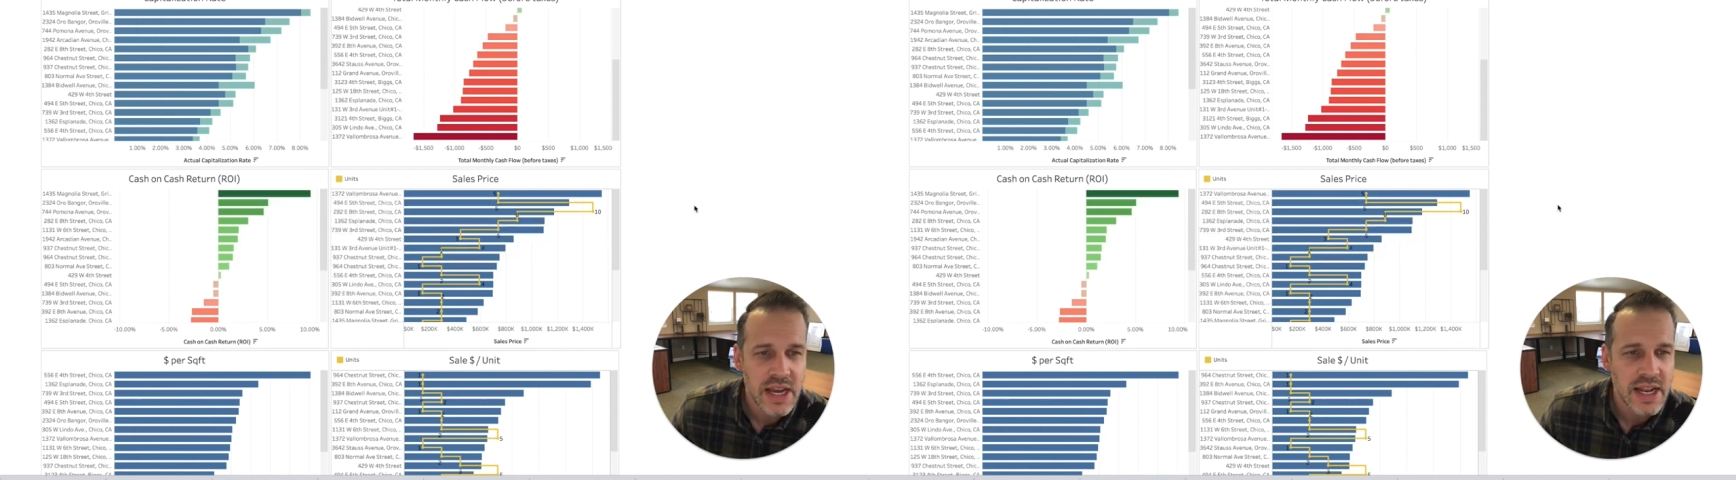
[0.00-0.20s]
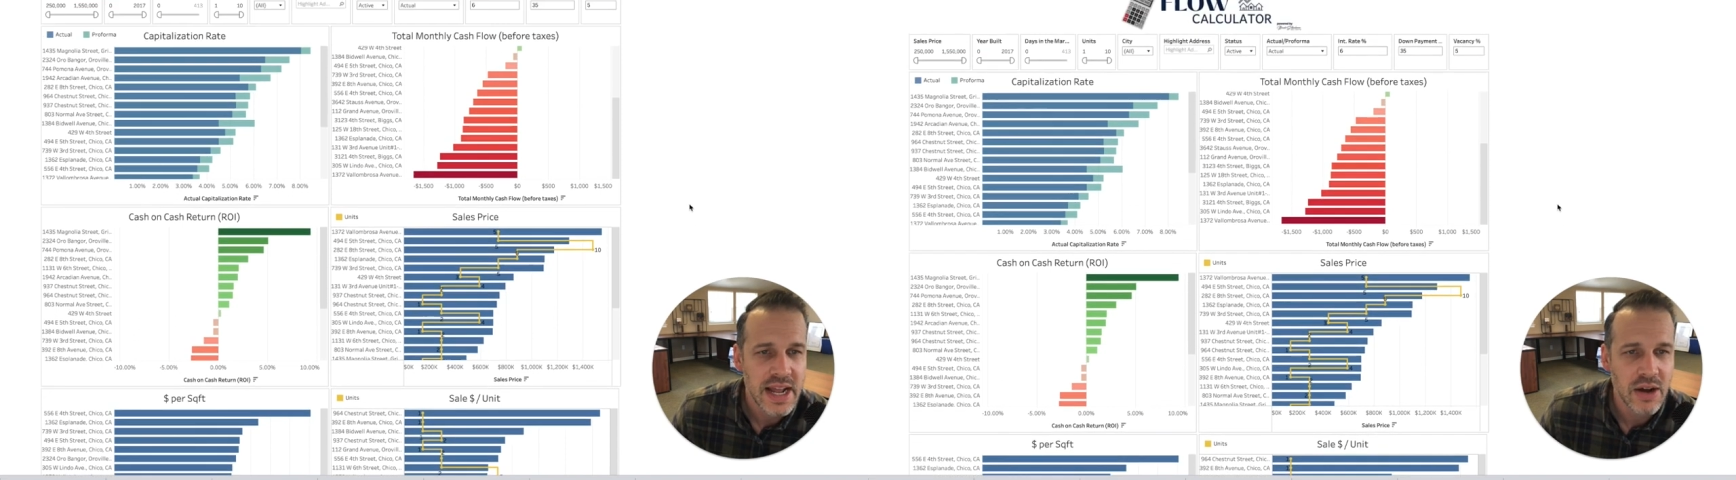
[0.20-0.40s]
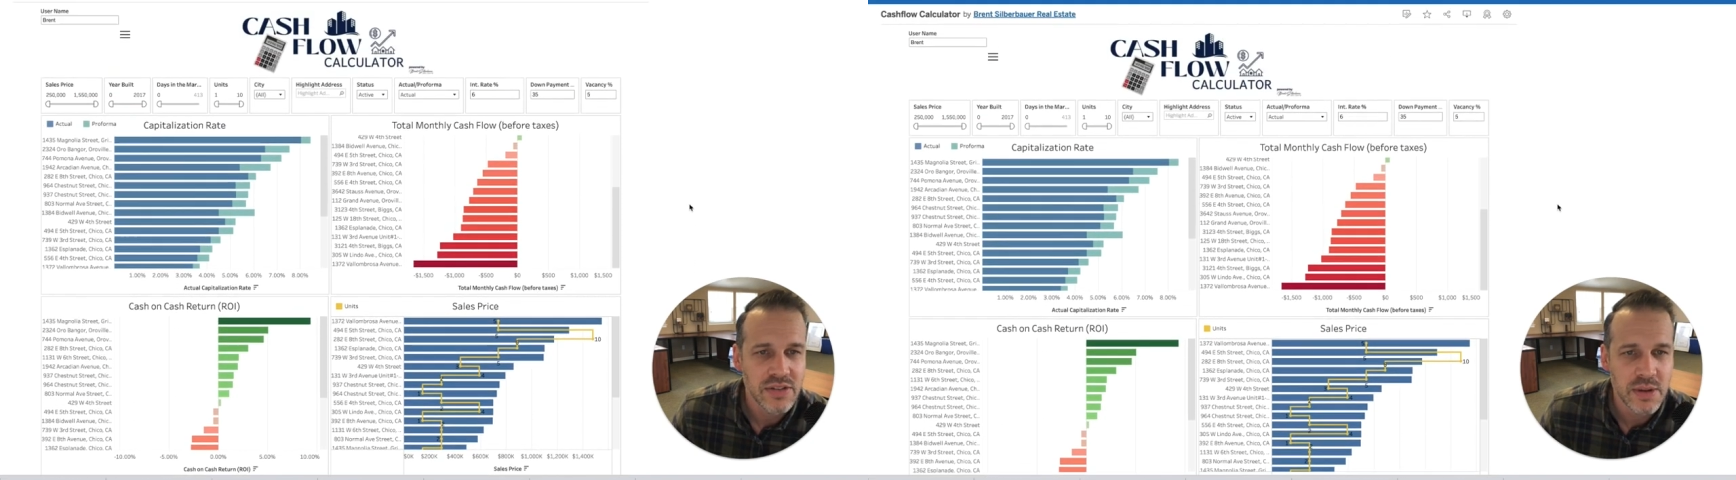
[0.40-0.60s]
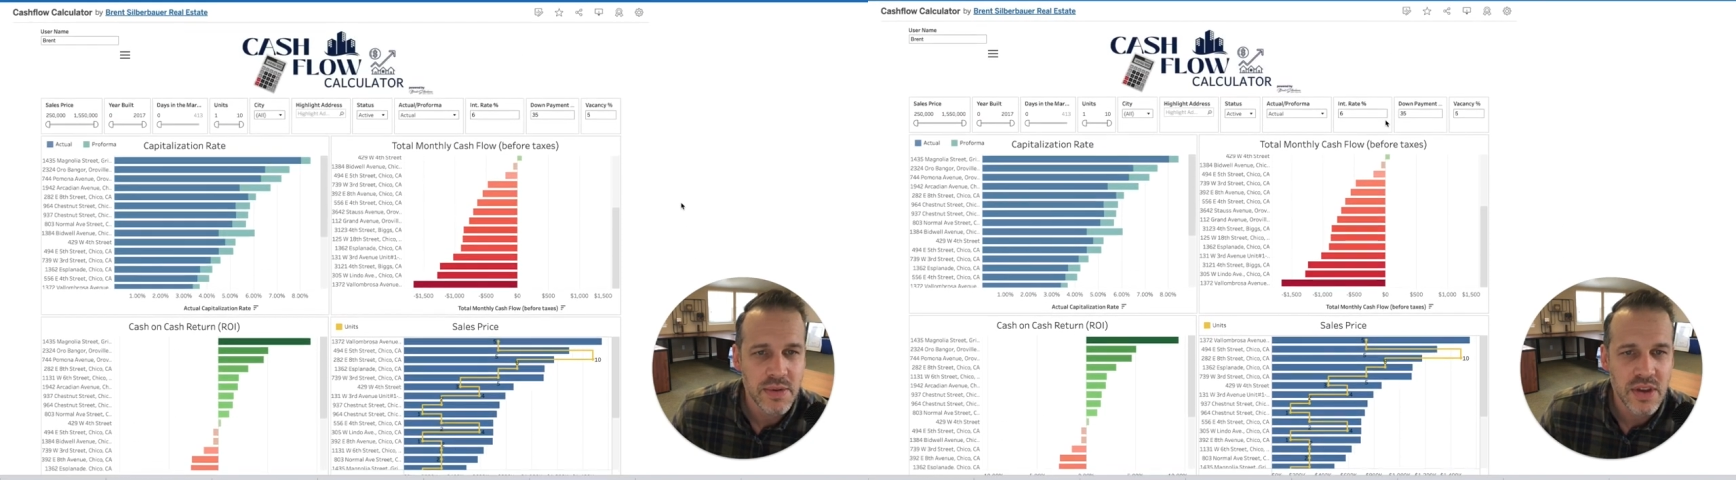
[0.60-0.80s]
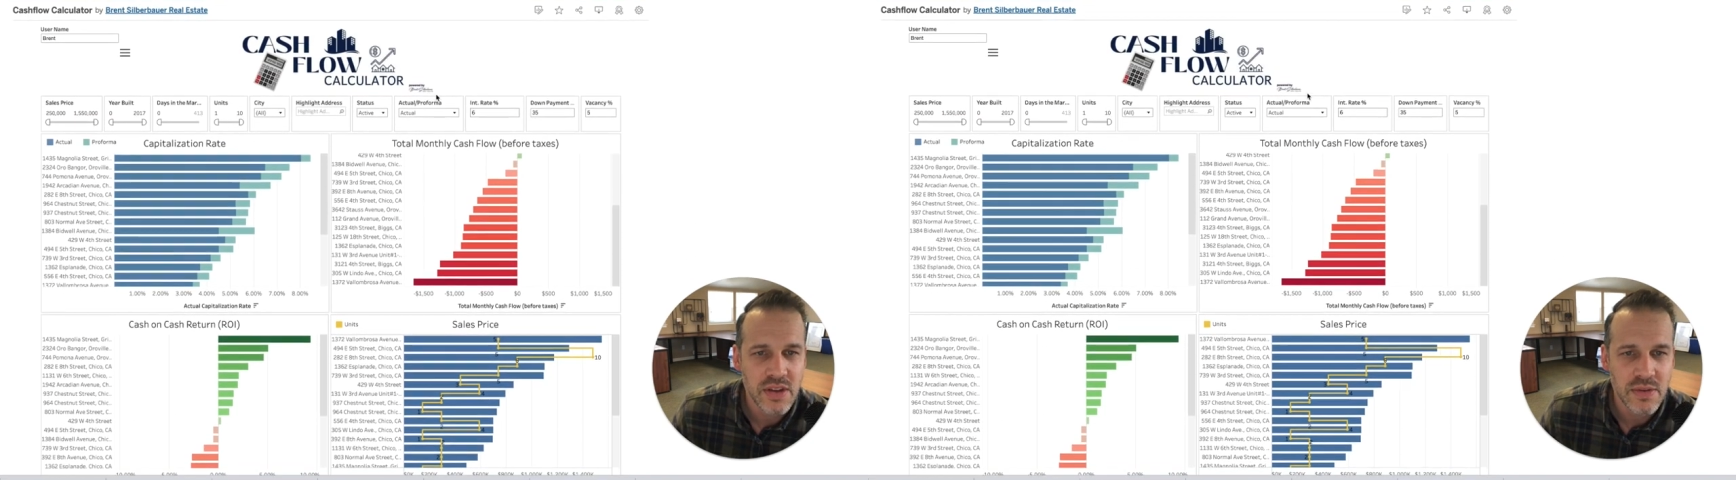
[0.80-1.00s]
Now, some
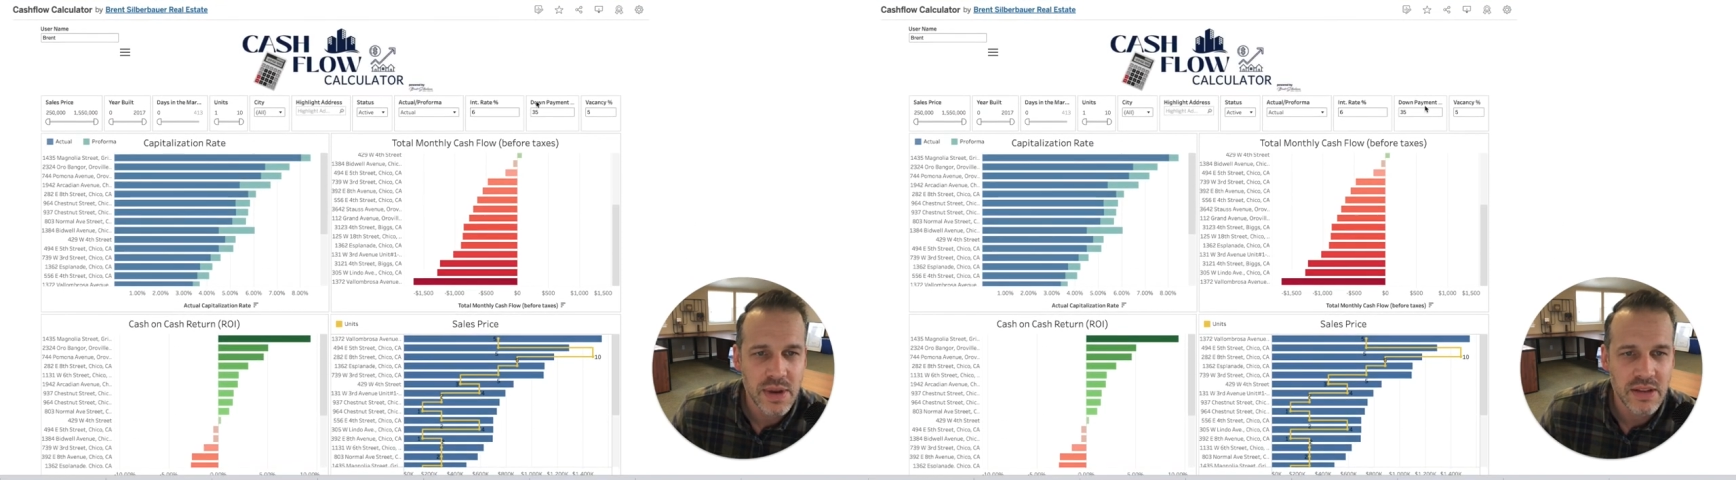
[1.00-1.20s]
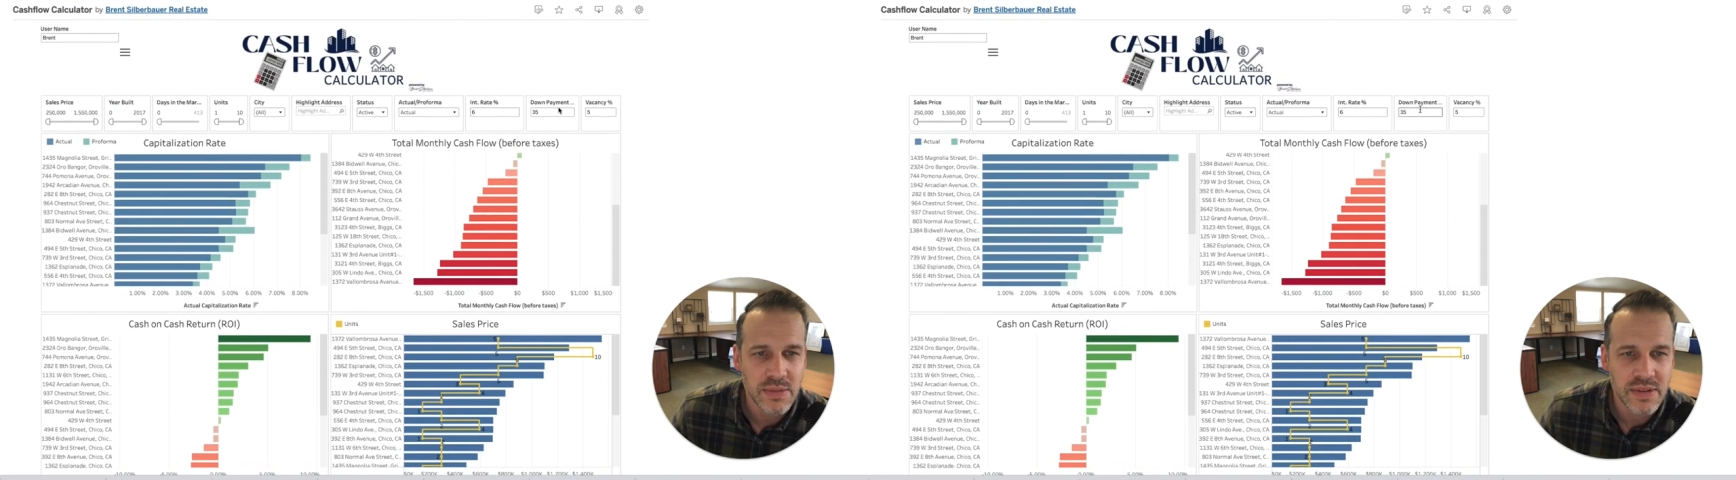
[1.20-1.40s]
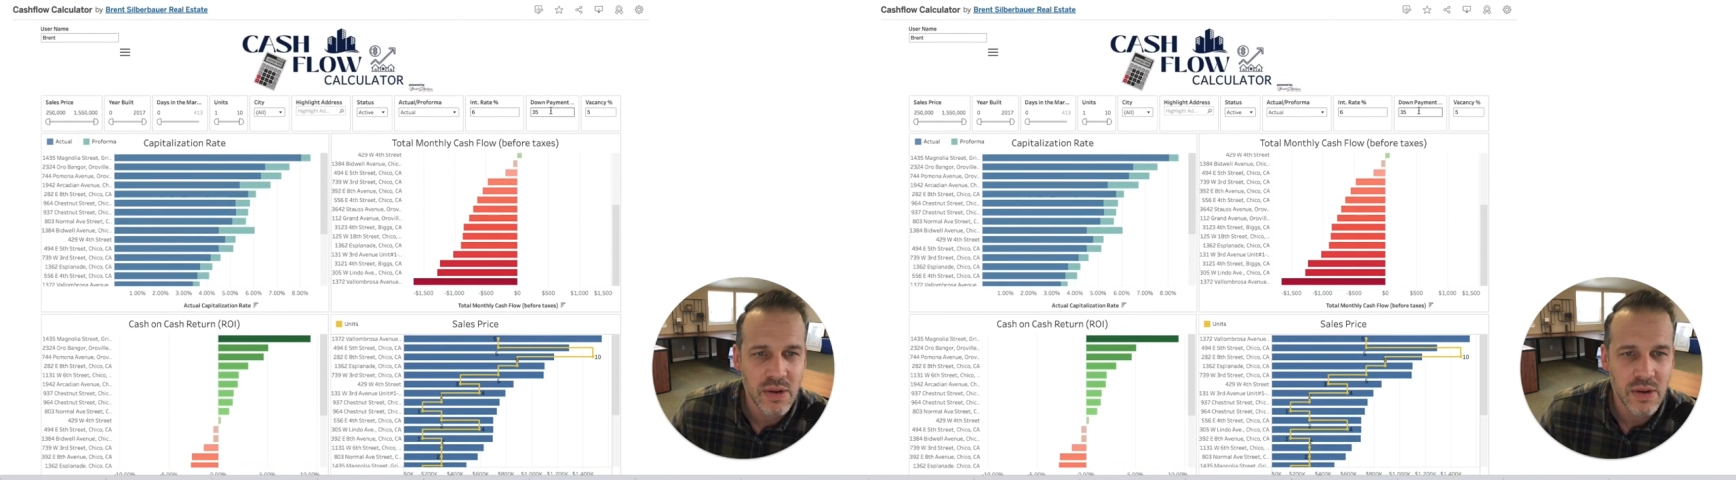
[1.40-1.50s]
of you guys may say,